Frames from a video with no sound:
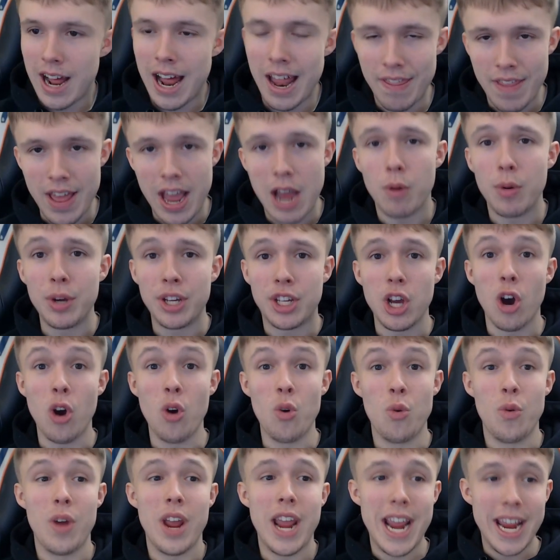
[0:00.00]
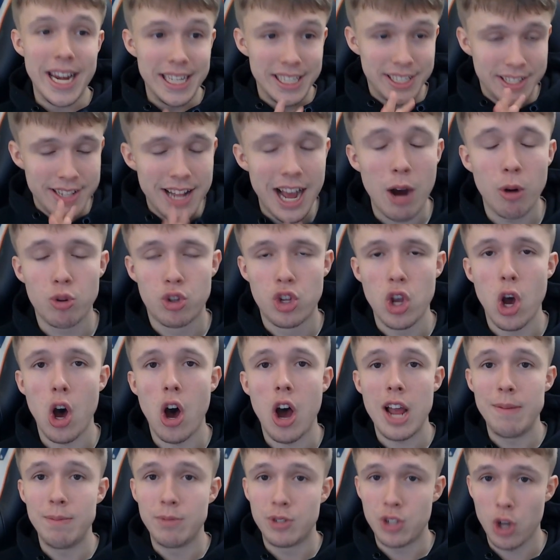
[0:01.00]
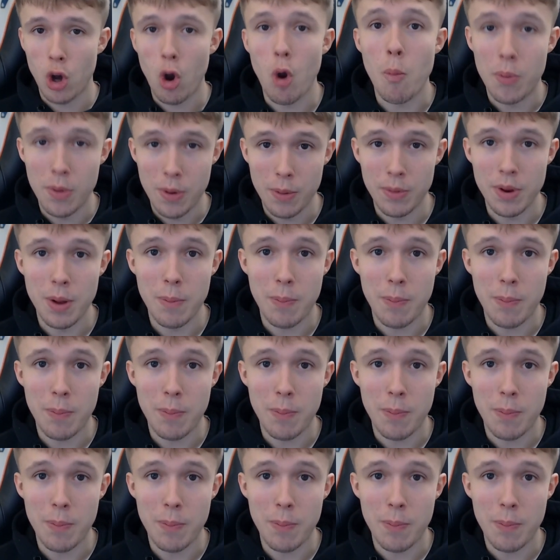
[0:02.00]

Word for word: And there we go. It is now time to open up the